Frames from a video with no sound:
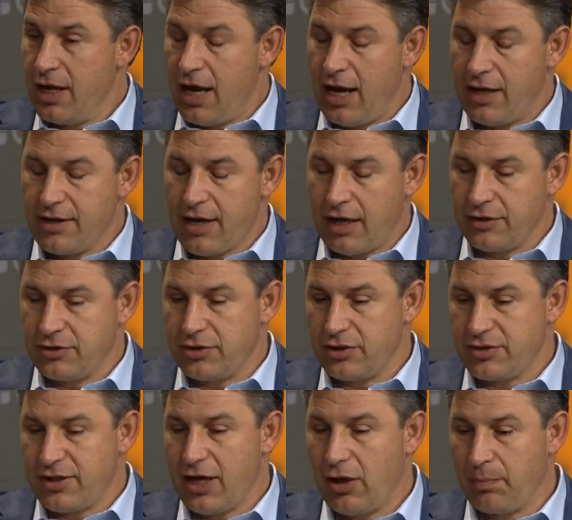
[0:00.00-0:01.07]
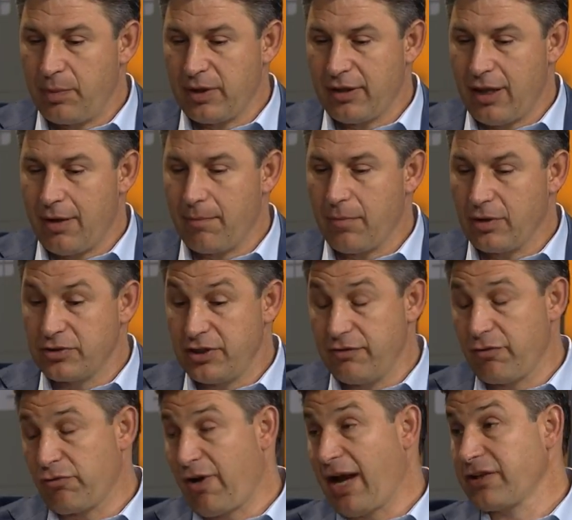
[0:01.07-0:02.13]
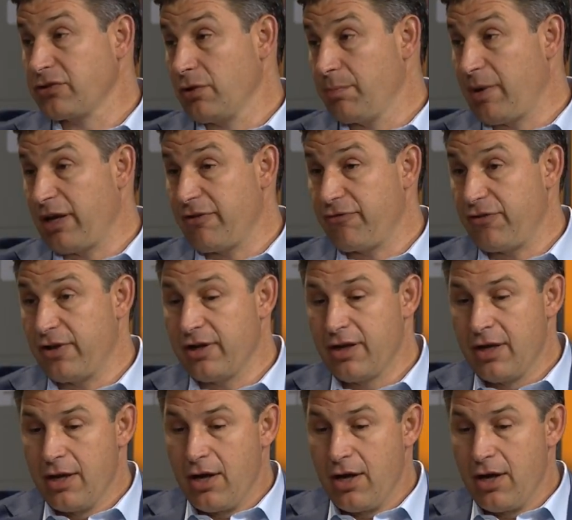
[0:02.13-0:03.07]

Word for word: and not just helping them achieve a rational benefit